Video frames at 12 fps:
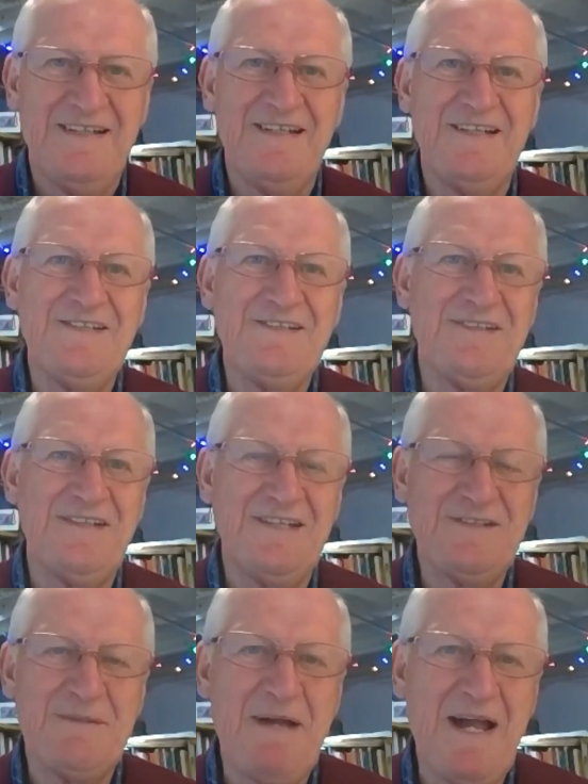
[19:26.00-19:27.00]
is
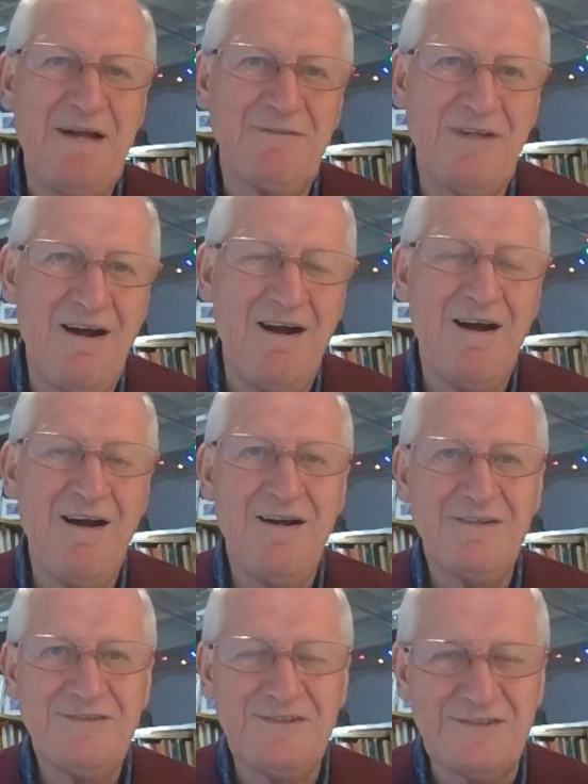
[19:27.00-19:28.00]
is about
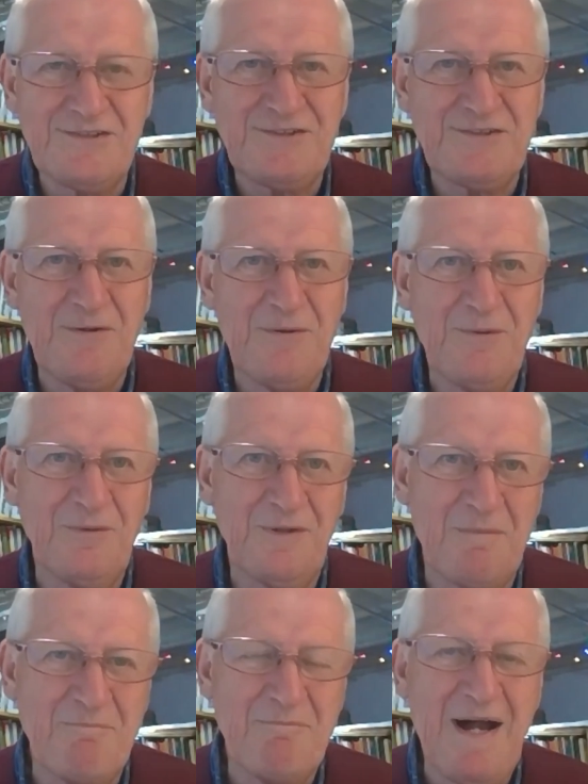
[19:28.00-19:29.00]
heart and soul
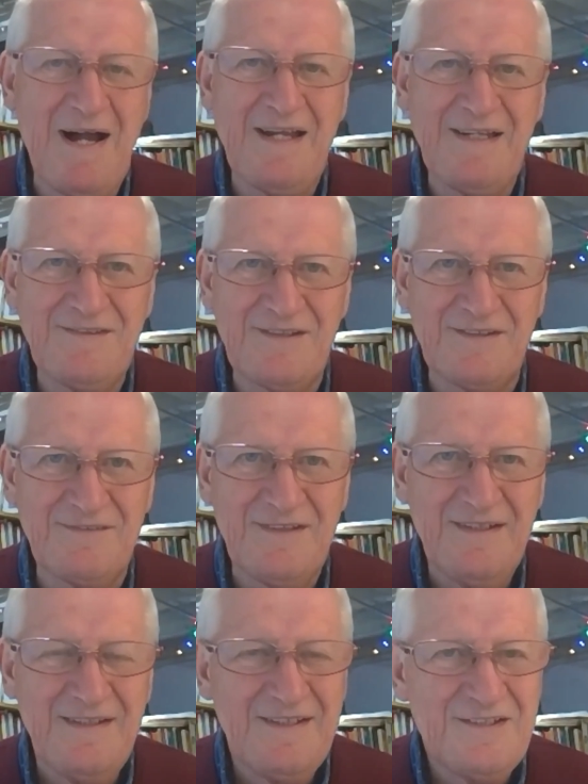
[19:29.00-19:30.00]
and mind and
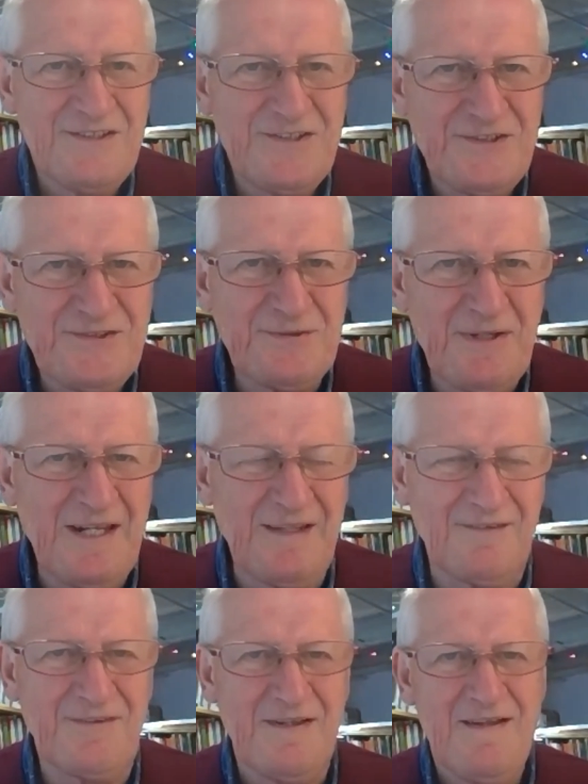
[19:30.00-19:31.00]

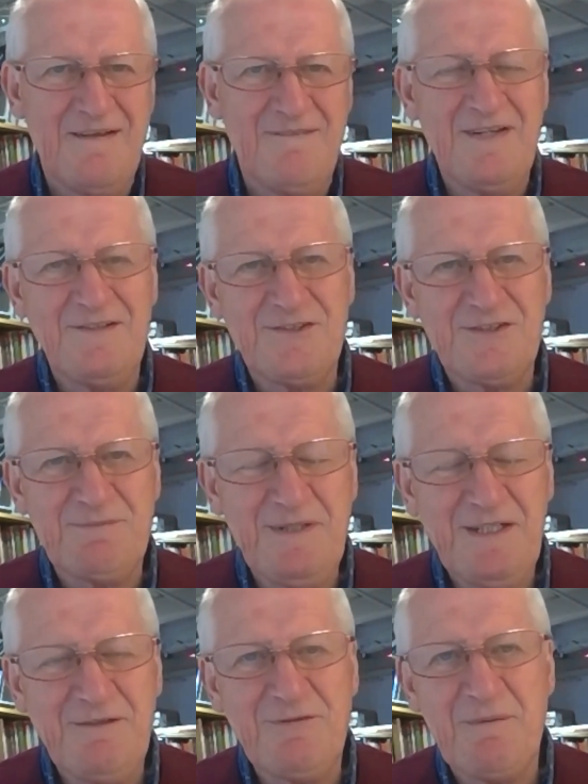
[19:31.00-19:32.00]
strength, then
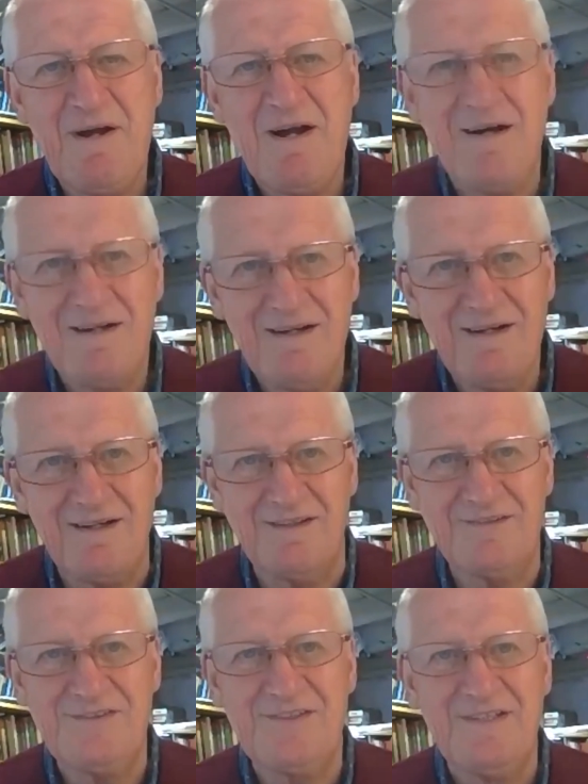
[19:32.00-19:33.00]
speaking from our
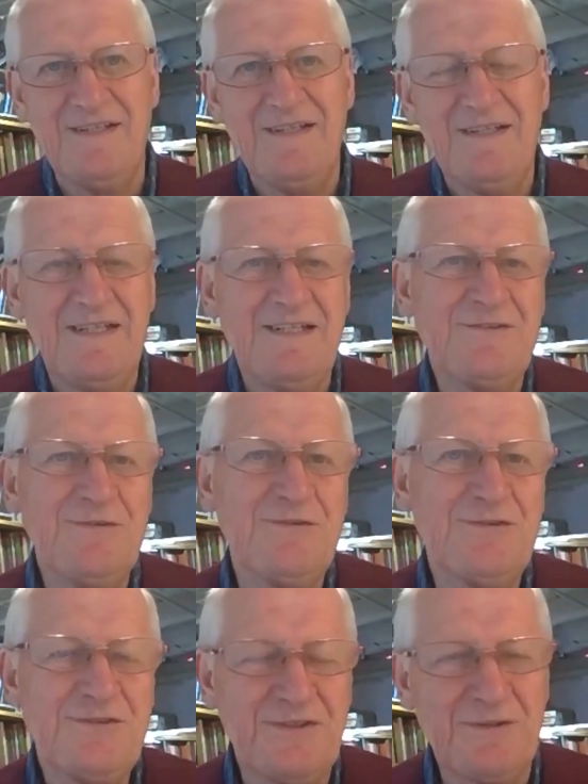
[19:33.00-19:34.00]
heart is
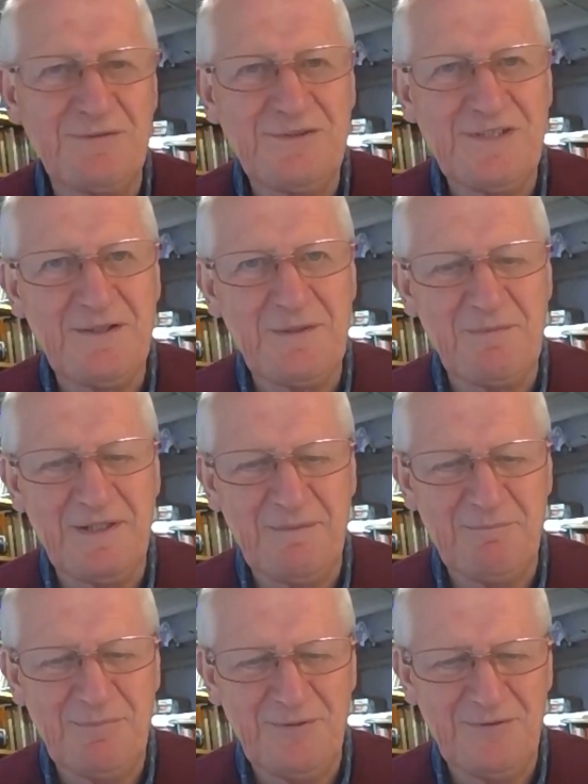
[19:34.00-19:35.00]
also terribly
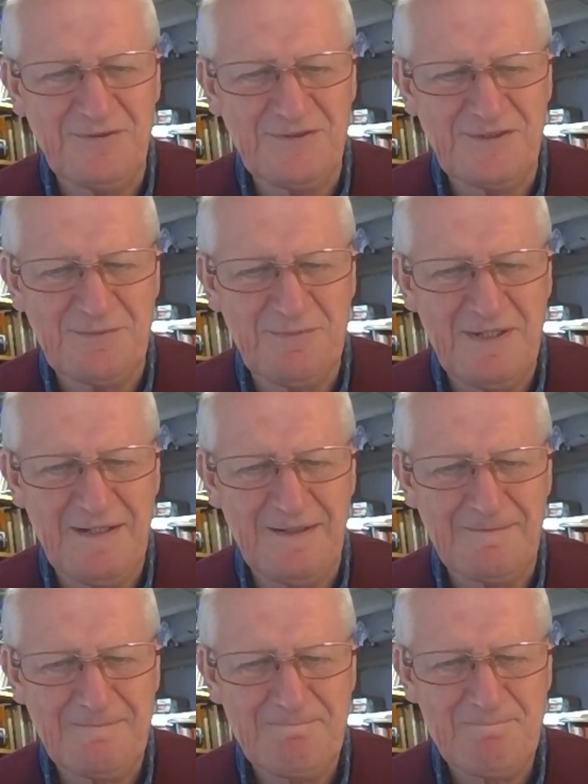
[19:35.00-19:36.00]
important as well.